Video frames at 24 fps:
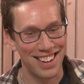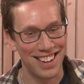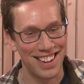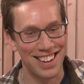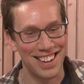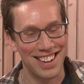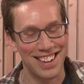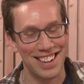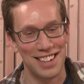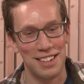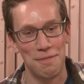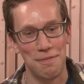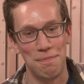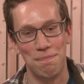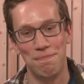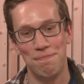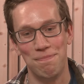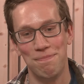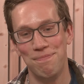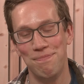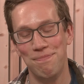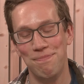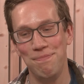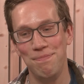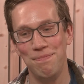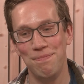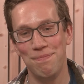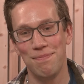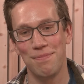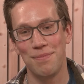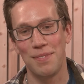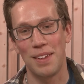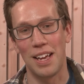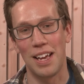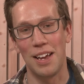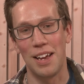Um,
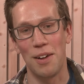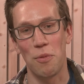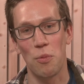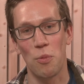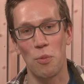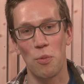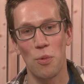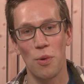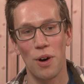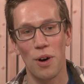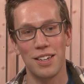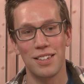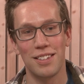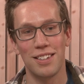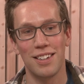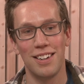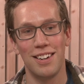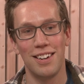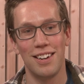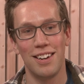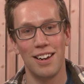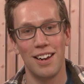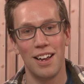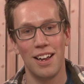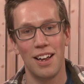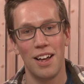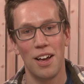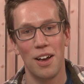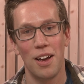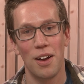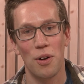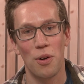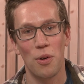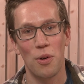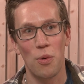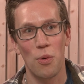it wasn't
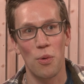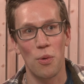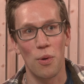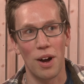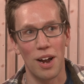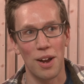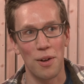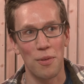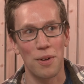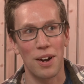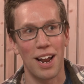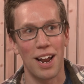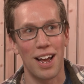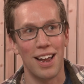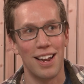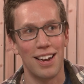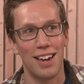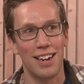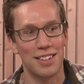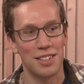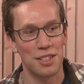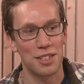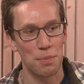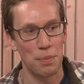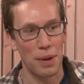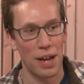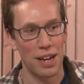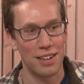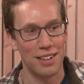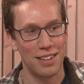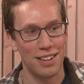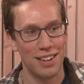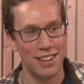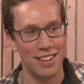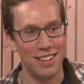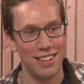quite what I had
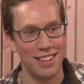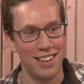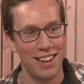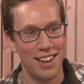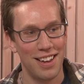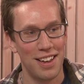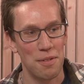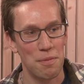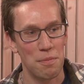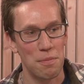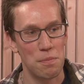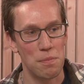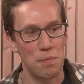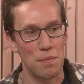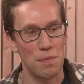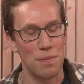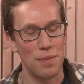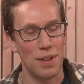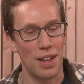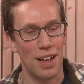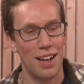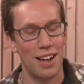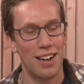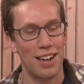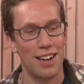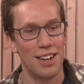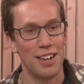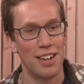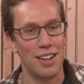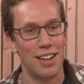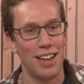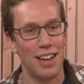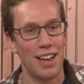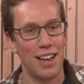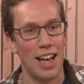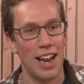expected. Mm-hmm. Uh,
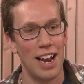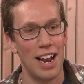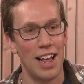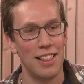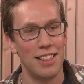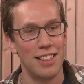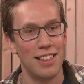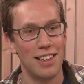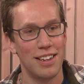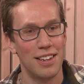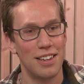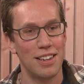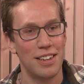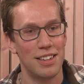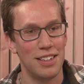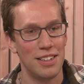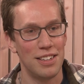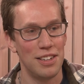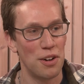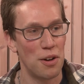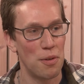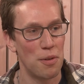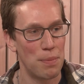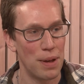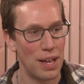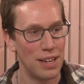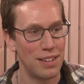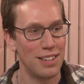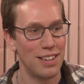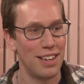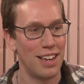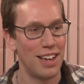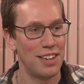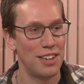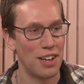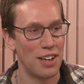and I think, you know,
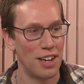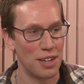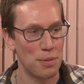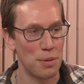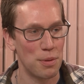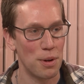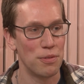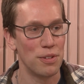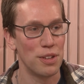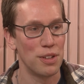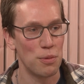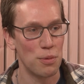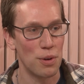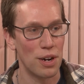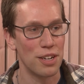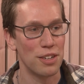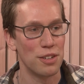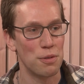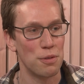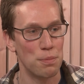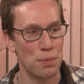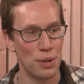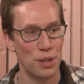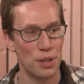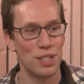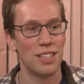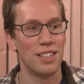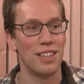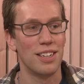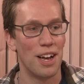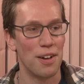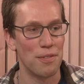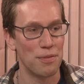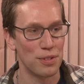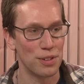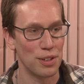Betsy had talked about really wanting to push the
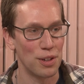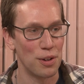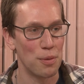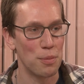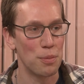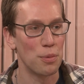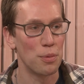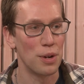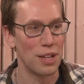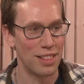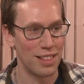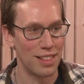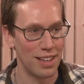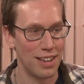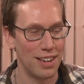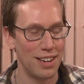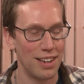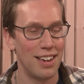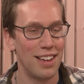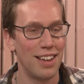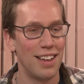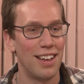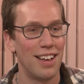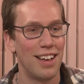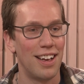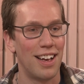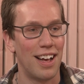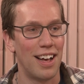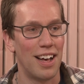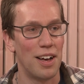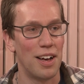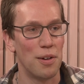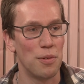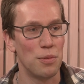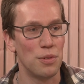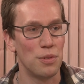envelope with yes. it.
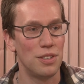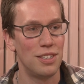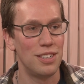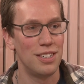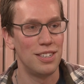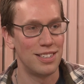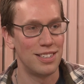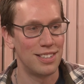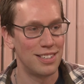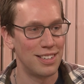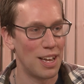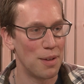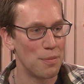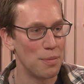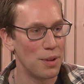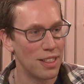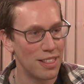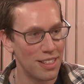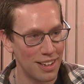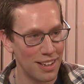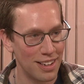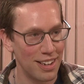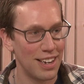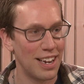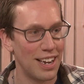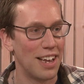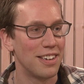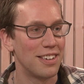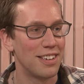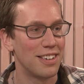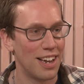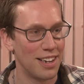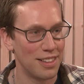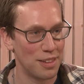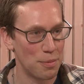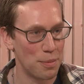Uh, to just get me thinking
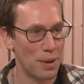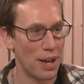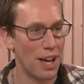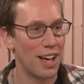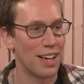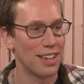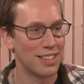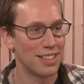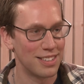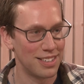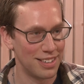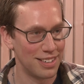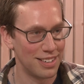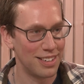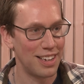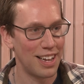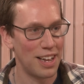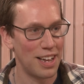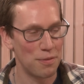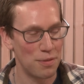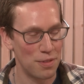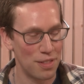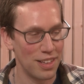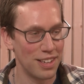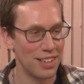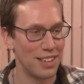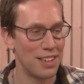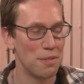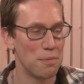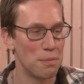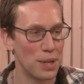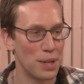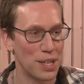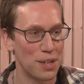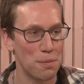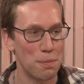outside the box and kind of thinking
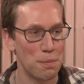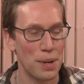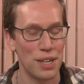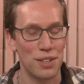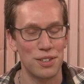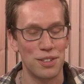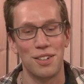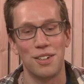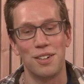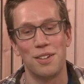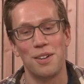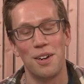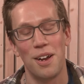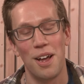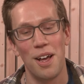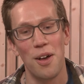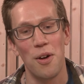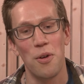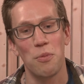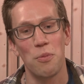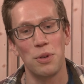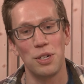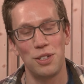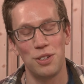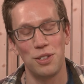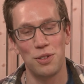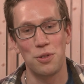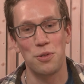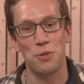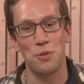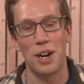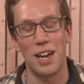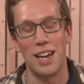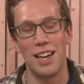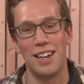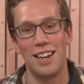bigger picture, which is
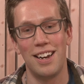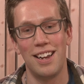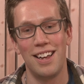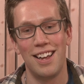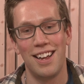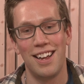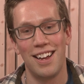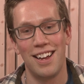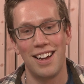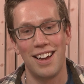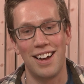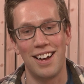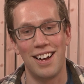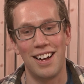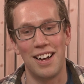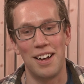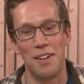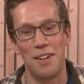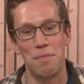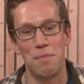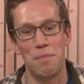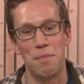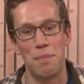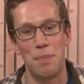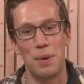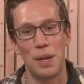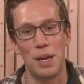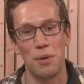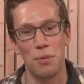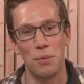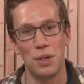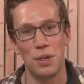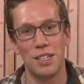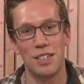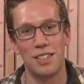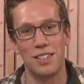great. Um, but it
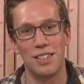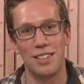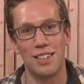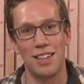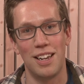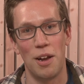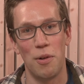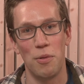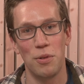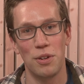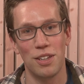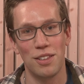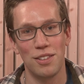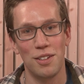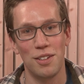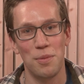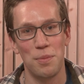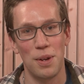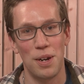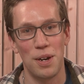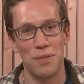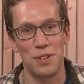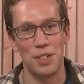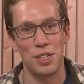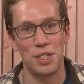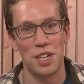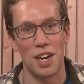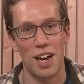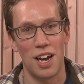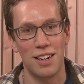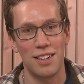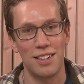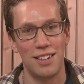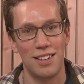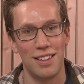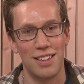was it was a little bit of a
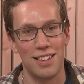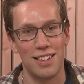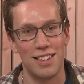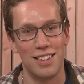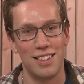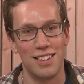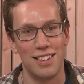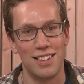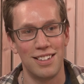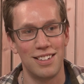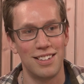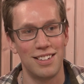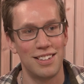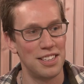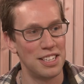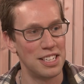shock to the to the